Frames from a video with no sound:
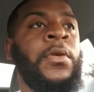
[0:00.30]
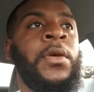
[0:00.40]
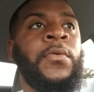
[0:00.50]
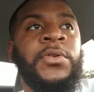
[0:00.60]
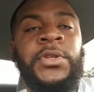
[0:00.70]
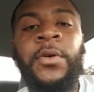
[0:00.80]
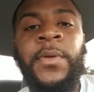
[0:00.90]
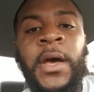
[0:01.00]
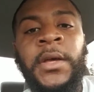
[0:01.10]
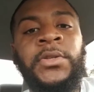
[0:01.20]
What's up,
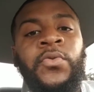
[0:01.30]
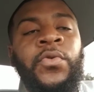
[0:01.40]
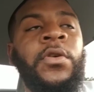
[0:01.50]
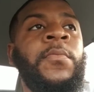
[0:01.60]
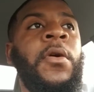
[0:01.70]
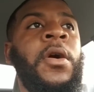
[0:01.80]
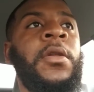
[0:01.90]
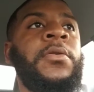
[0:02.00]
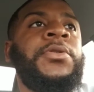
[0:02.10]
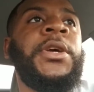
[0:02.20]
y'all? It's the real
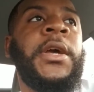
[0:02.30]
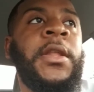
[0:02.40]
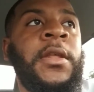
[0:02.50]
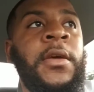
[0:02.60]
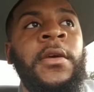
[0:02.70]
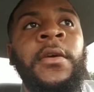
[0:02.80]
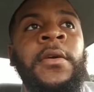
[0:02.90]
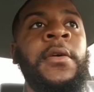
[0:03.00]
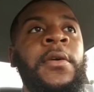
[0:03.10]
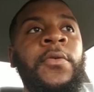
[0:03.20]
Marlo checking in
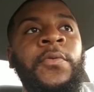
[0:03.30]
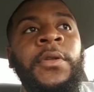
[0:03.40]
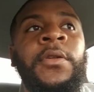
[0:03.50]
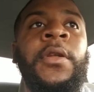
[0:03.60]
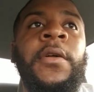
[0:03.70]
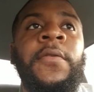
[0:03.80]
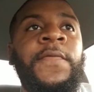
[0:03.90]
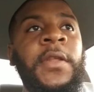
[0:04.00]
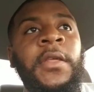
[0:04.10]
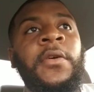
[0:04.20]
with another
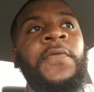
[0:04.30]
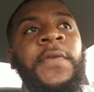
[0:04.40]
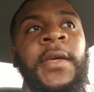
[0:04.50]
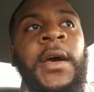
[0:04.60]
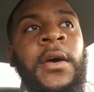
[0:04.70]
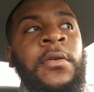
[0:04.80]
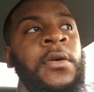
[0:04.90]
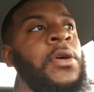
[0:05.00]
video for y'all.